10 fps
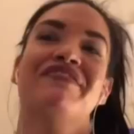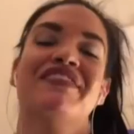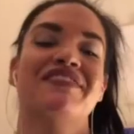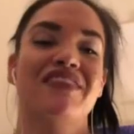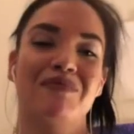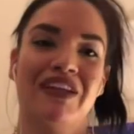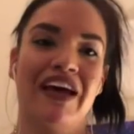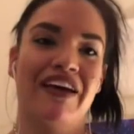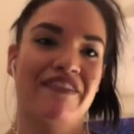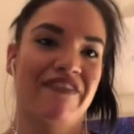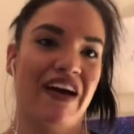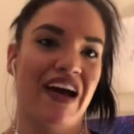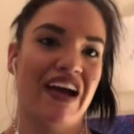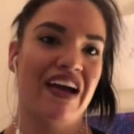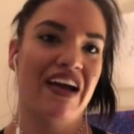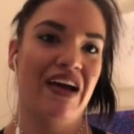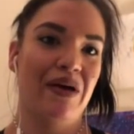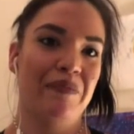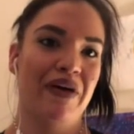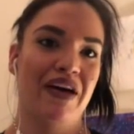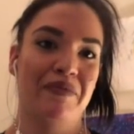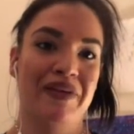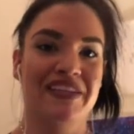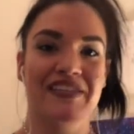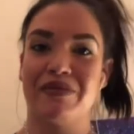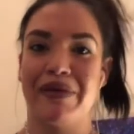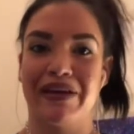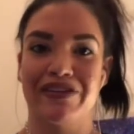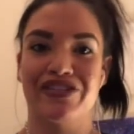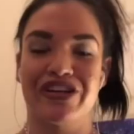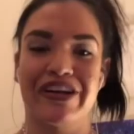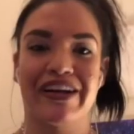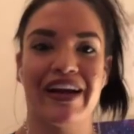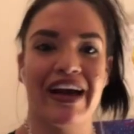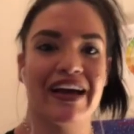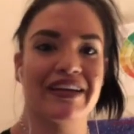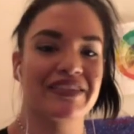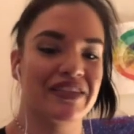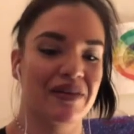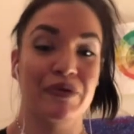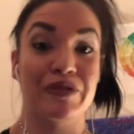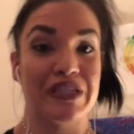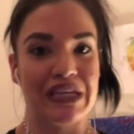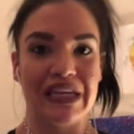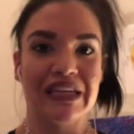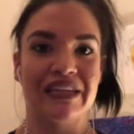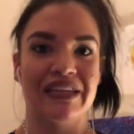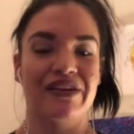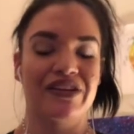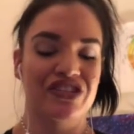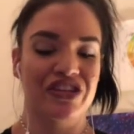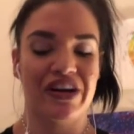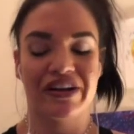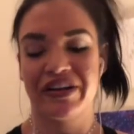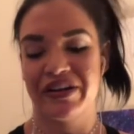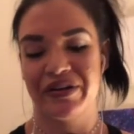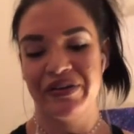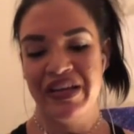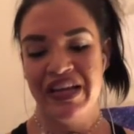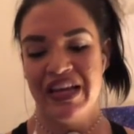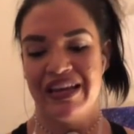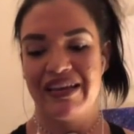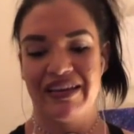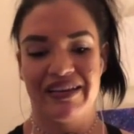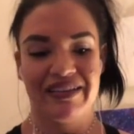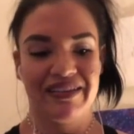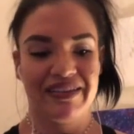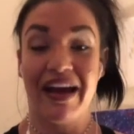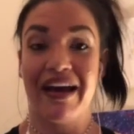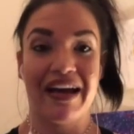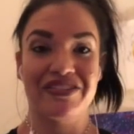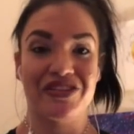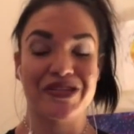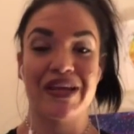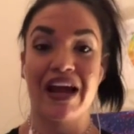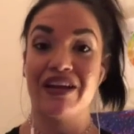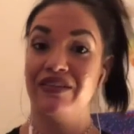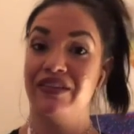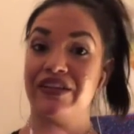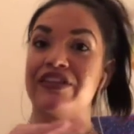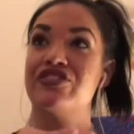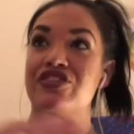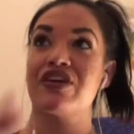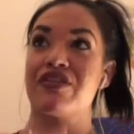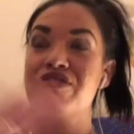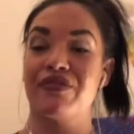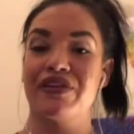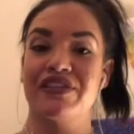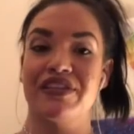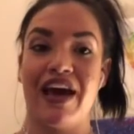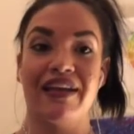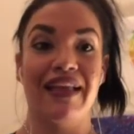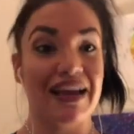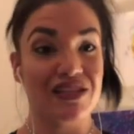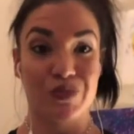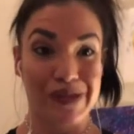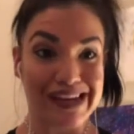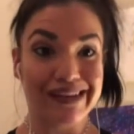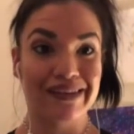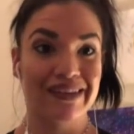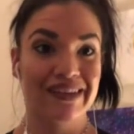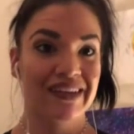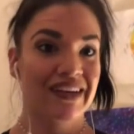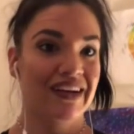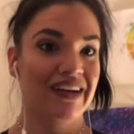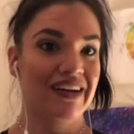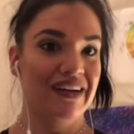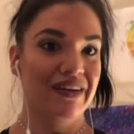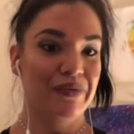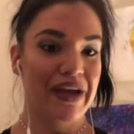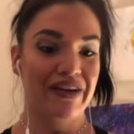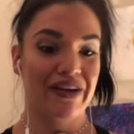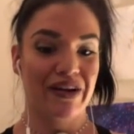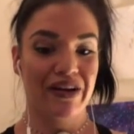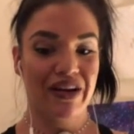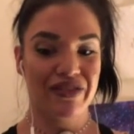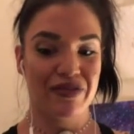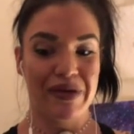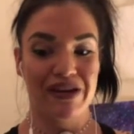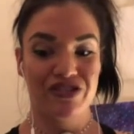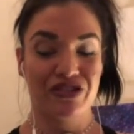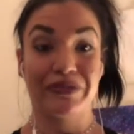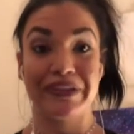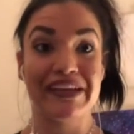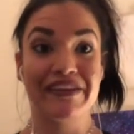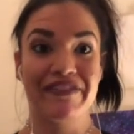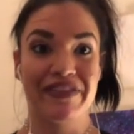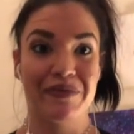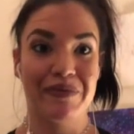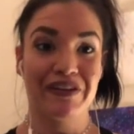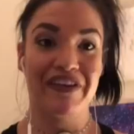this double life. I am an assistant manager at a boutique here in Chicago. And yeah, I literally just got thrown into that last week. We had our other manager leave in the middle of